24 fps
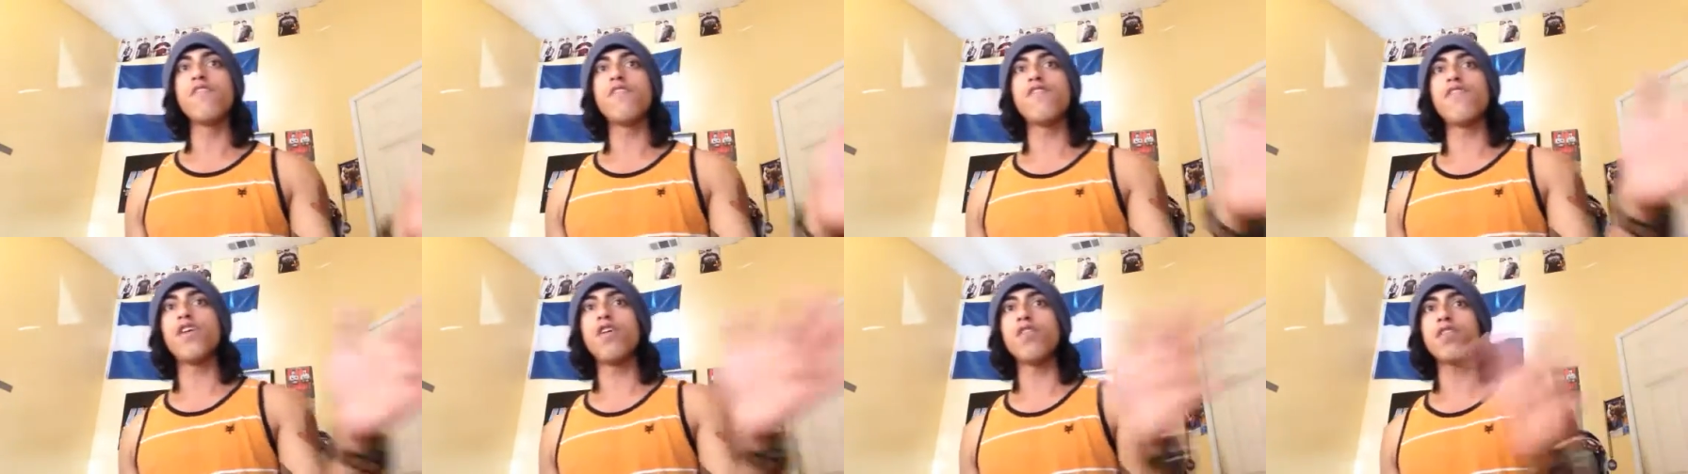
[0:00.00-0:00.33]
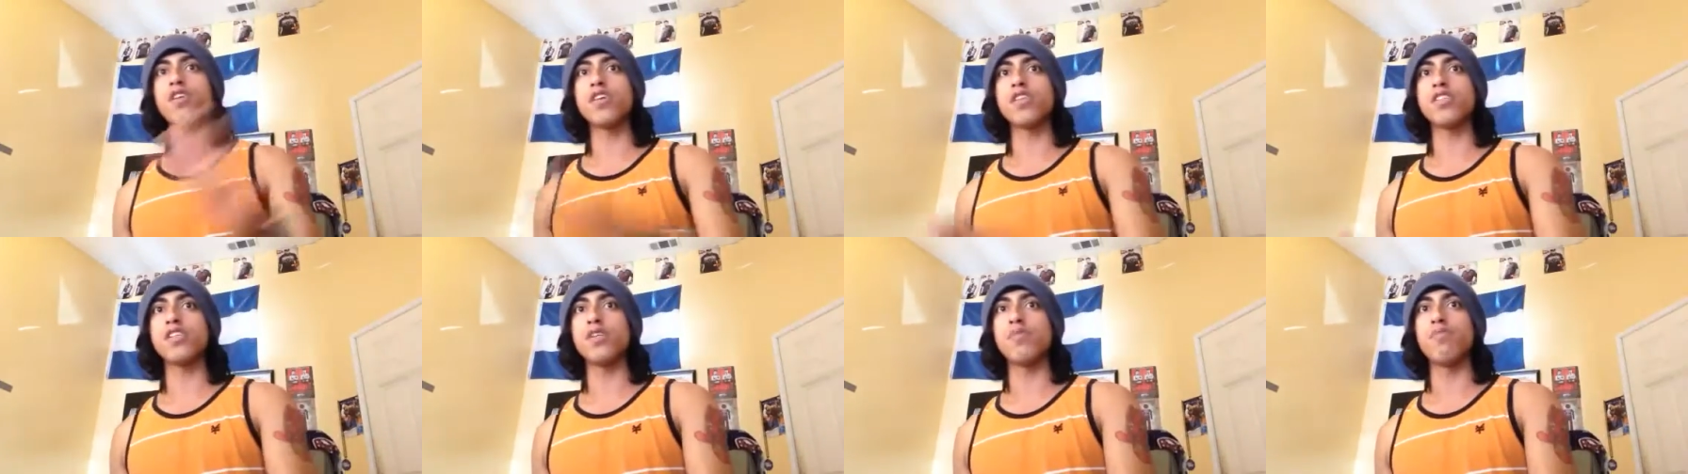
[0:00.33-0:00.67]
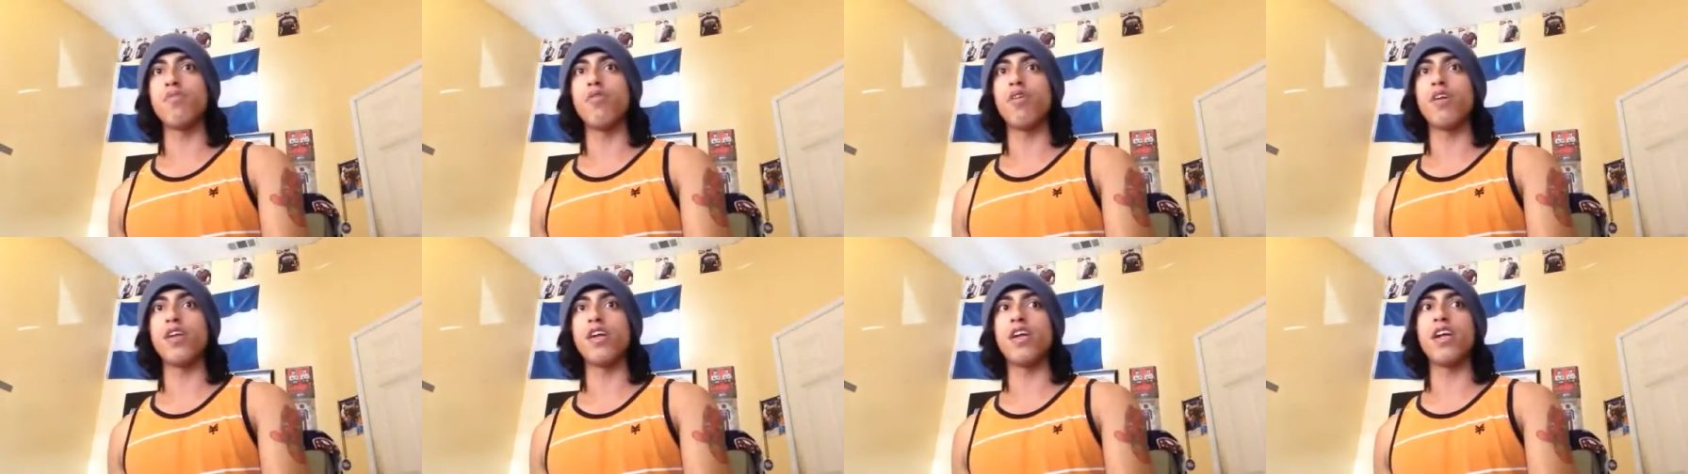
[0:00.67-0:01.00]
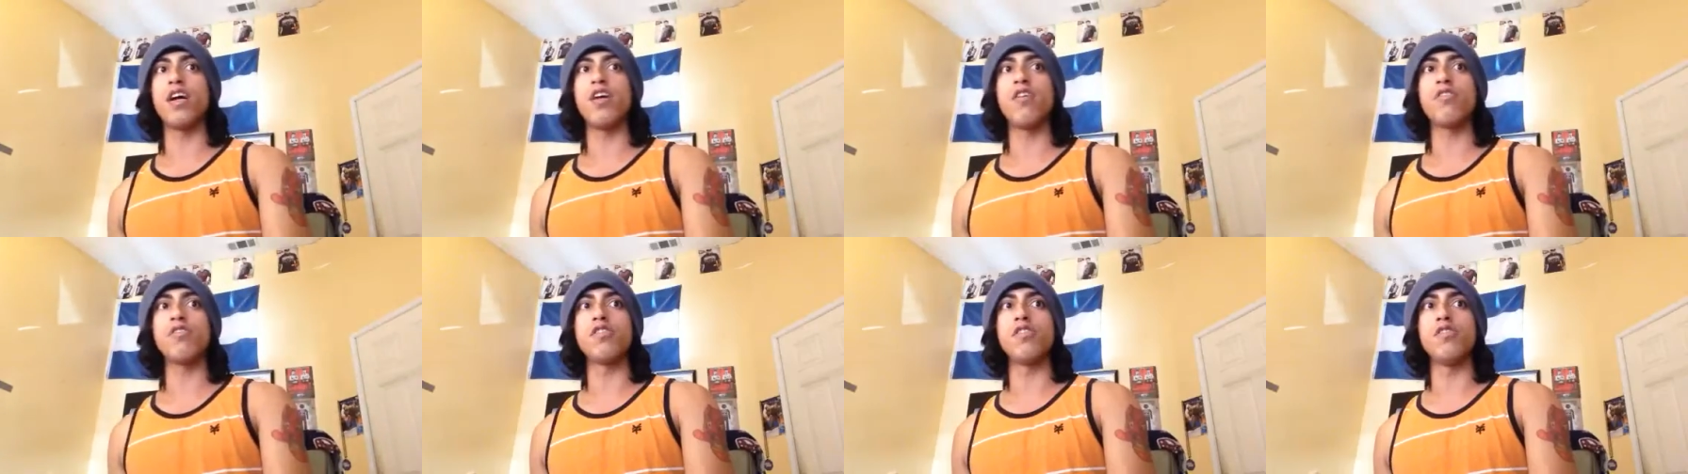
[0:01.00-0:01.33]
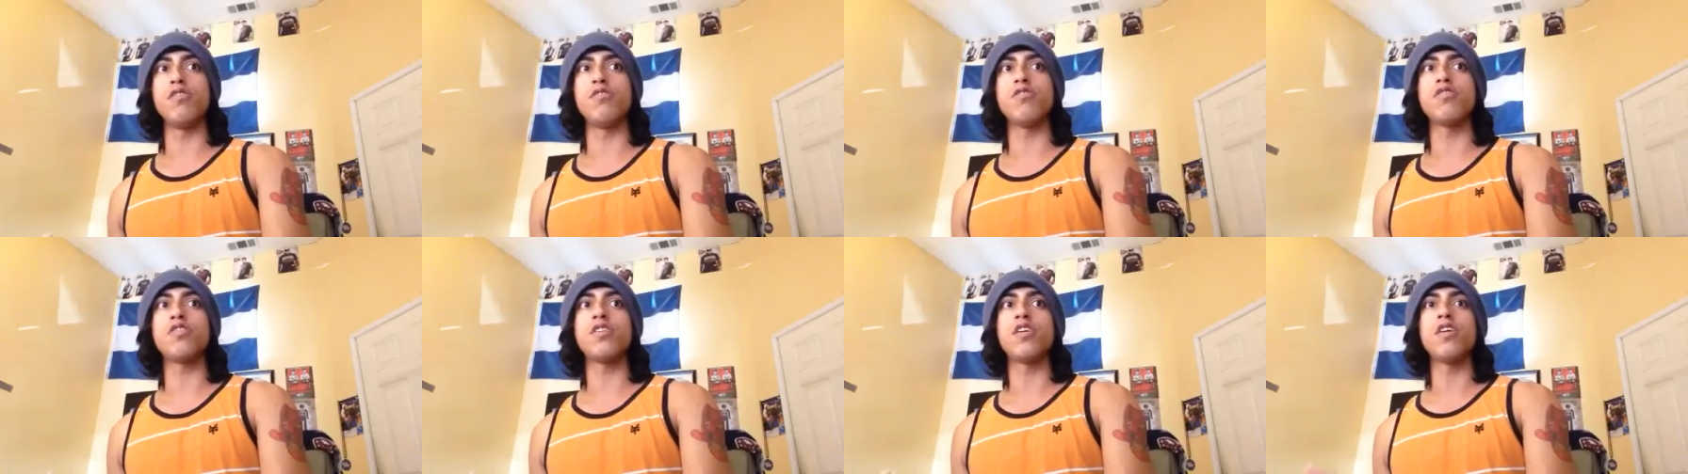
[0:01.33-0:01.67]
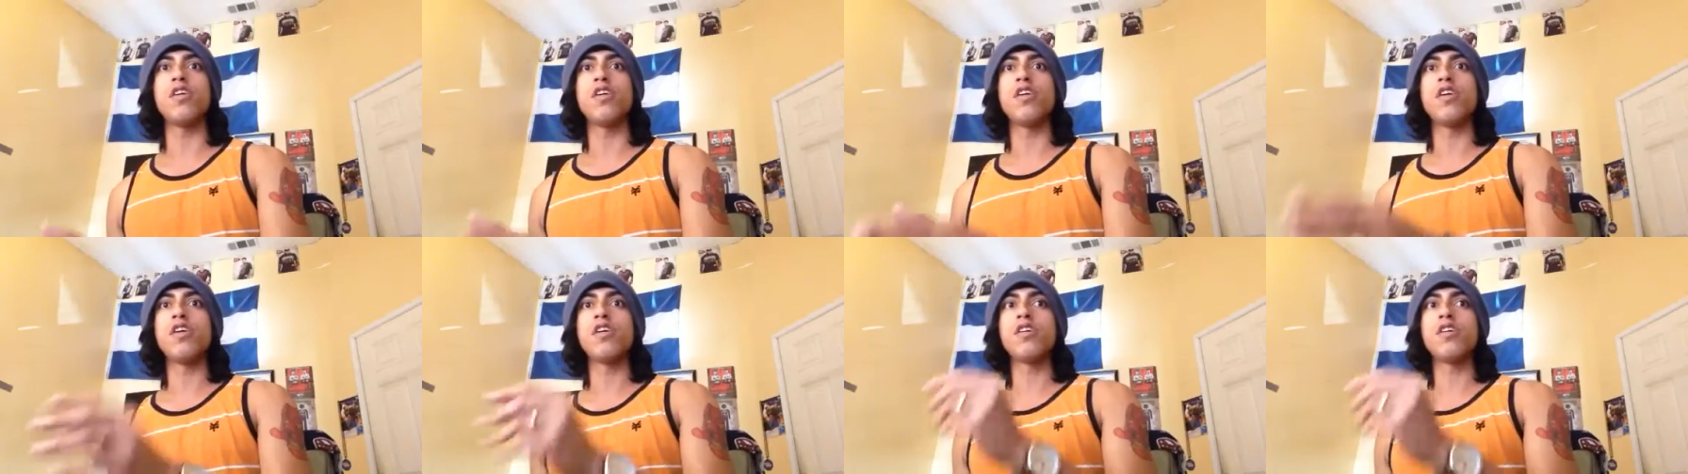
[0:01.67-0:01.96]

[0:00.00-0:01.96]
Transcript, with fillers: Focus, he pointed out, used